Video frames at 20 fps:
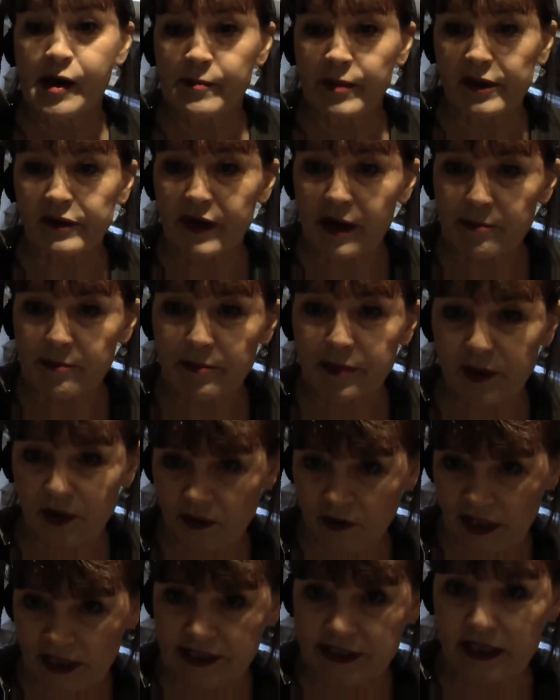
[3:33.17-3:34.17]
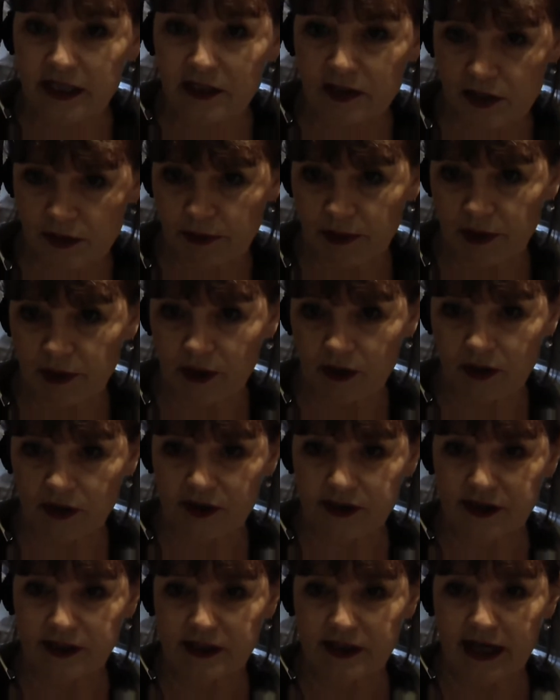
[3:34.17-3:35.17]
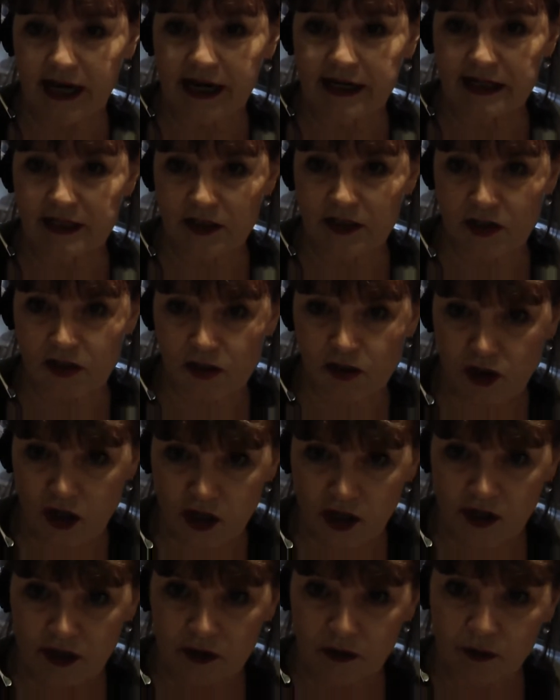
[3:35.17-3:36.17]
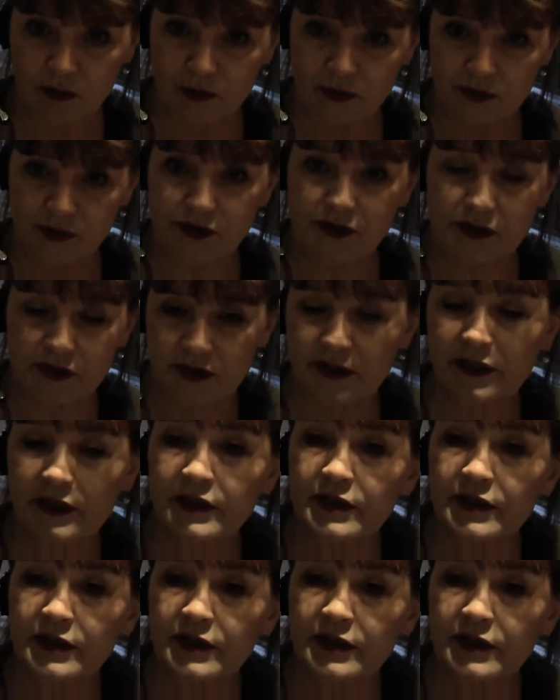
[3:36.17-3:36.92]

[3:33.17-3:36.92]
but then progressed into books and journals.